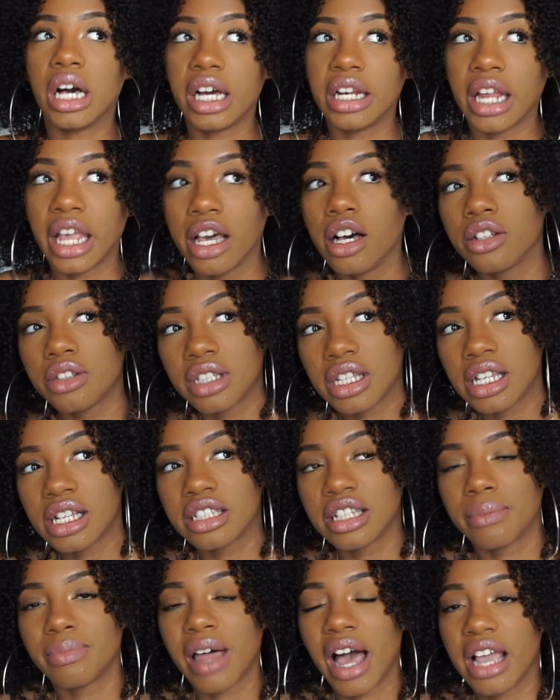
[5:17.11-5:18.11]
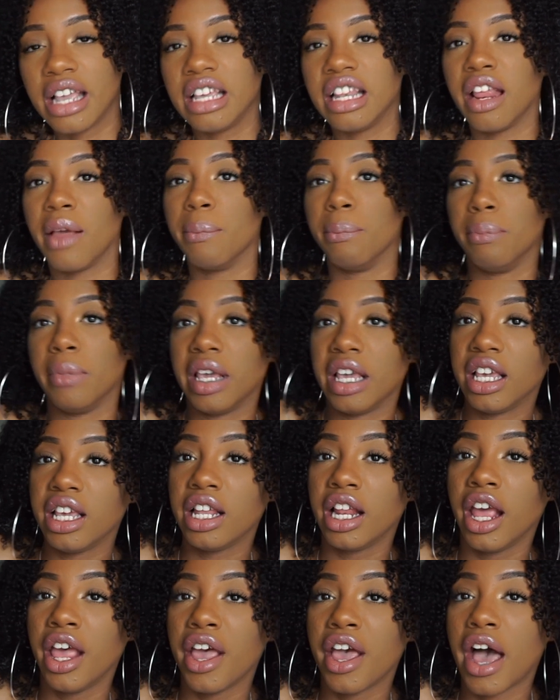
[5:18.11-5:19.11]
unhealthy because I'm not eating
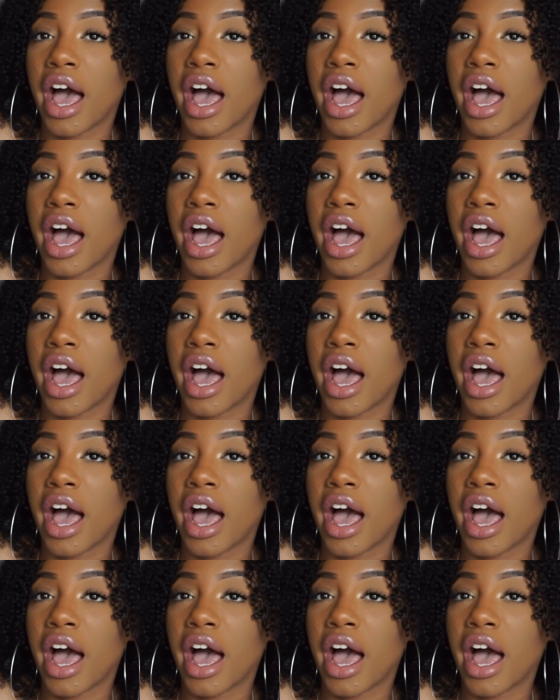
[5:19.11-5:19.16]
meat.